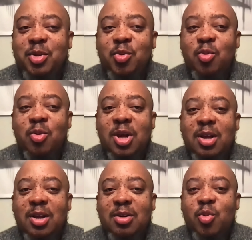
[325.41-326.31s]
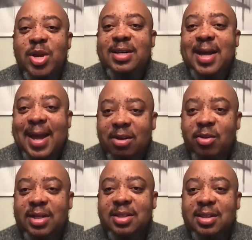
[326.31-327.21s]
to read
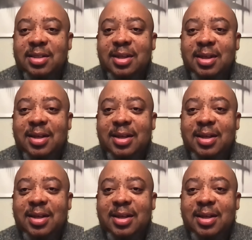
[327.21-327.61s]
handwriting,